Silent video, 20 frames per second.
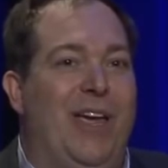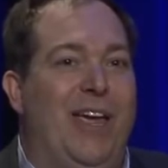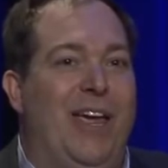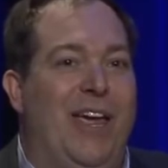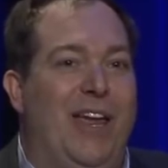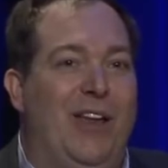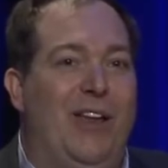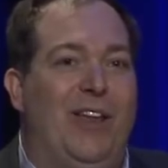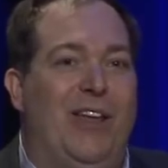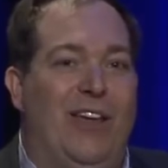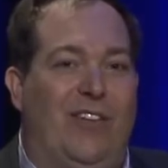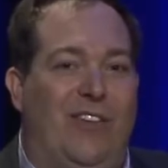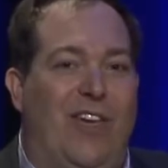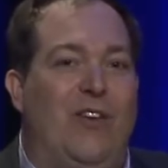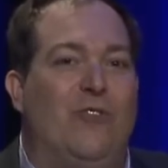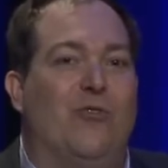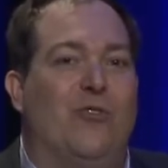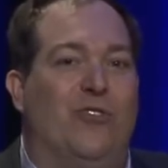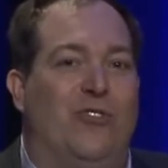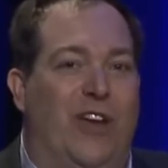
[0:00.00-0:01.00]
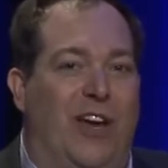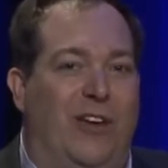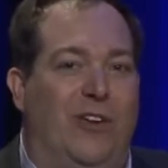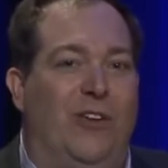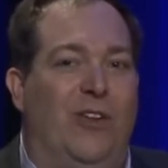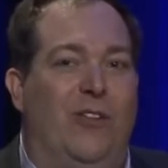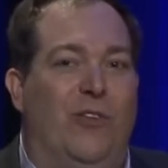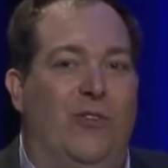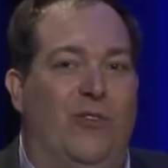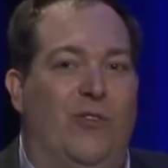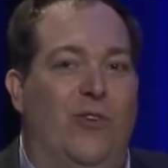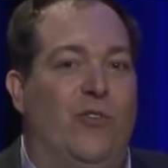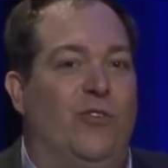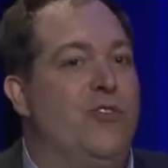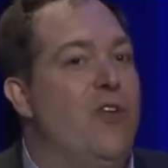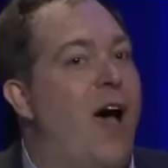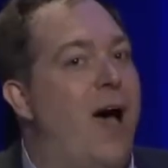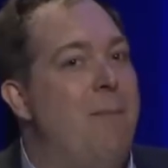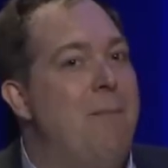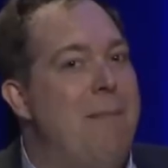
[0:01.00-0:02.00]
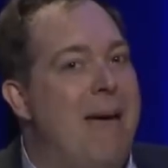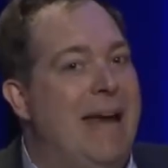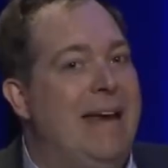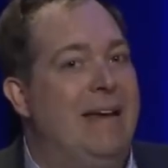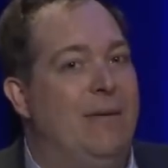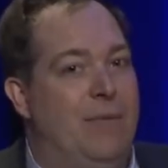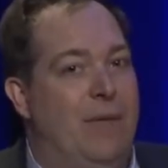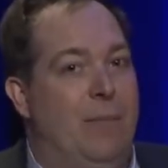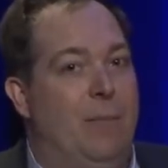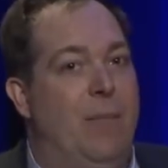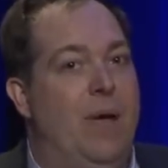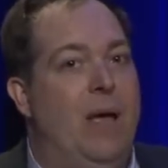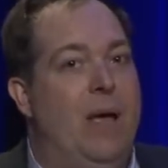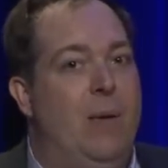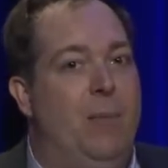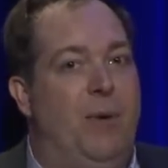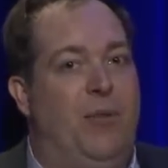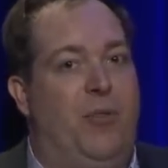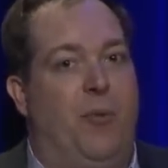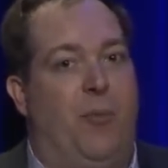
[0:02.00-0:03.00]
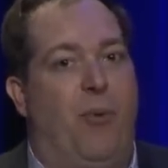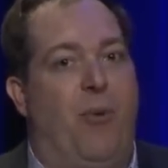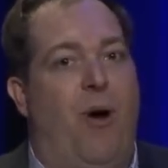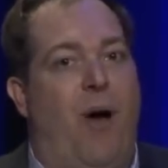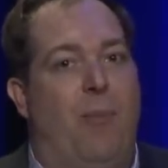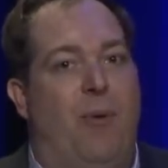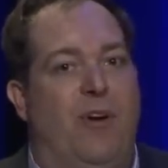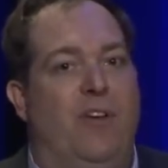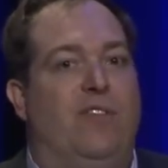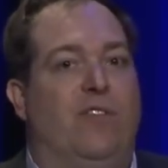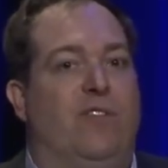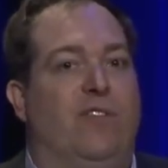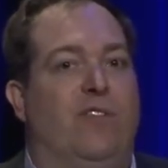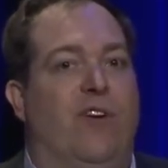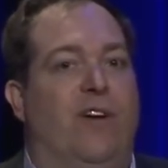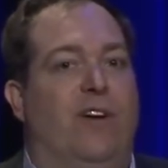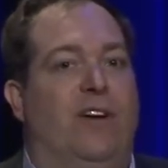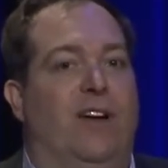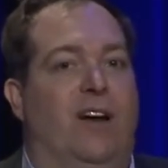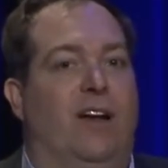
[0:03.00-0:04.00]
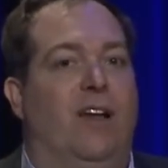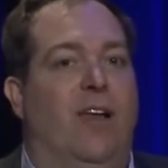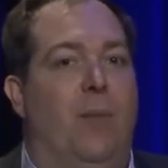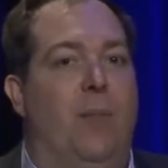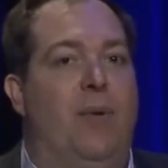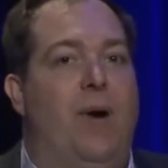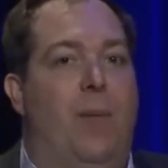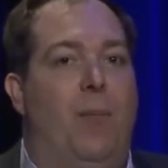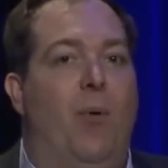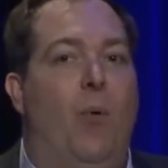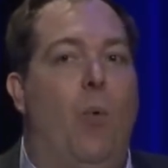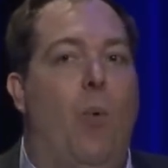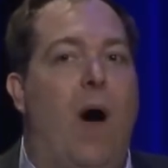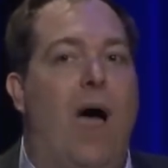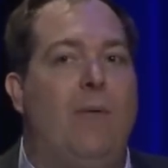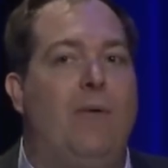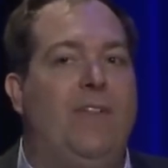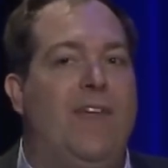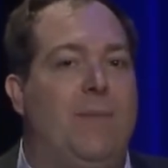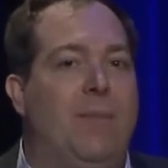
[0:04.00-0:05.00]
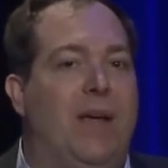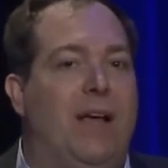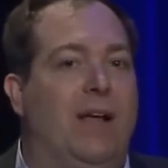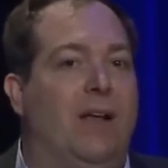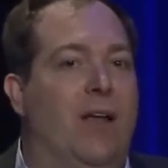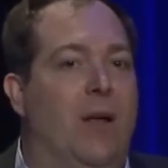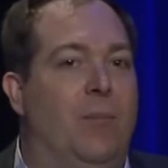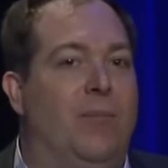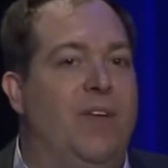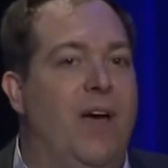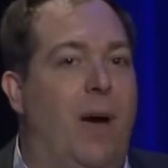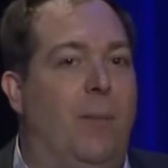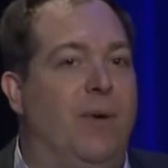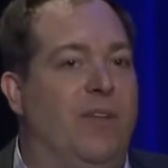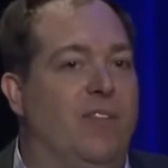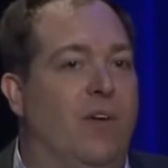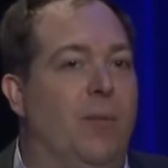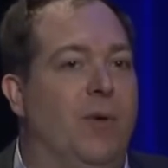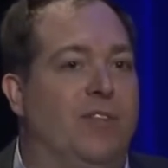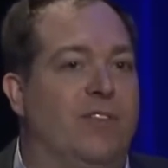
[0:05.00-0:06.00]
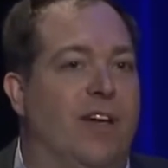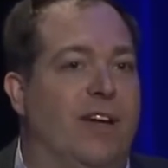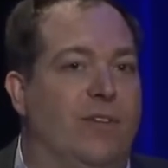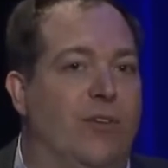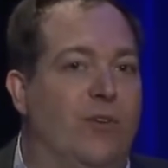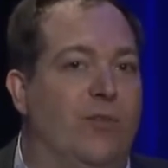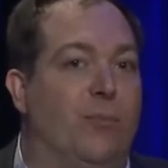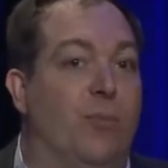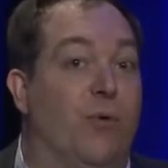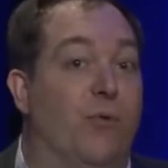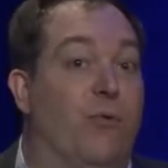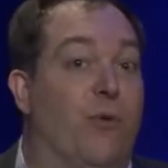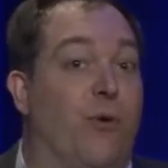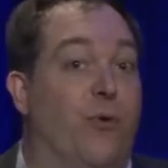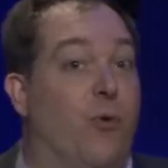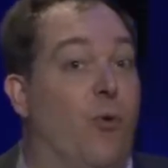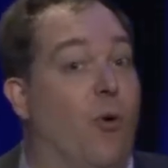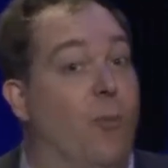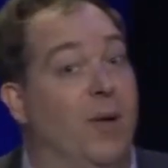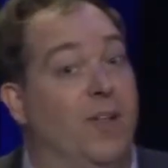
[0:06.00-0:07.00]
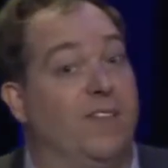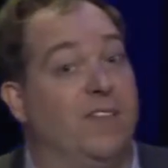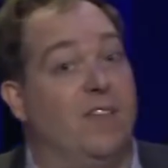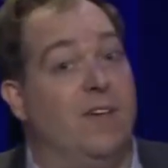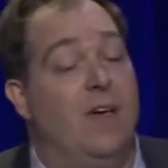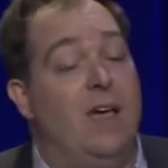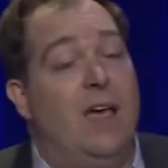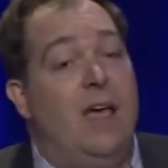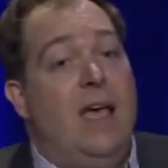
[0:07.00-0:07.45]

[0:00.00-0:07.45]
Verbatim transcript: it, it's interesting. There's, there's not many of them, but their properties are starting to clump up. Why would they be clumped up? It's almost like there's preferred orbits.